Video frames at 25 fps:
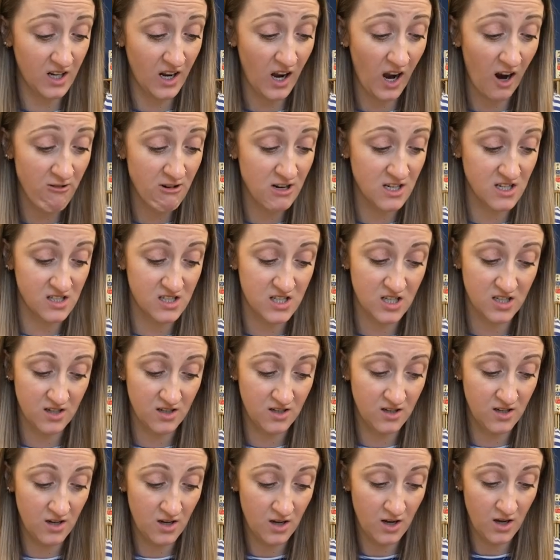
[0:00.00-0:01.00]
current.
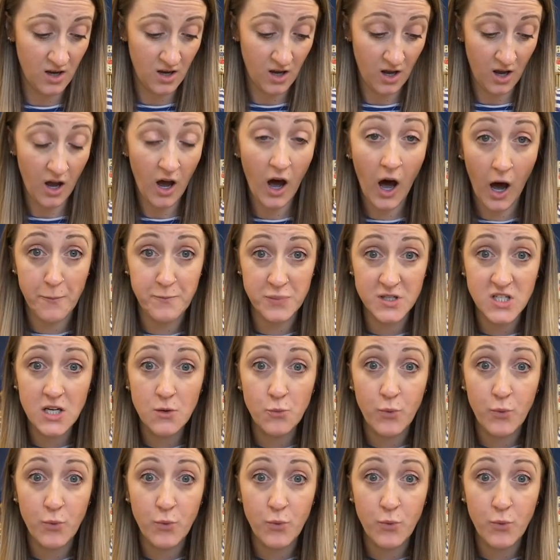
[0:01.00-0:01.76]
Up she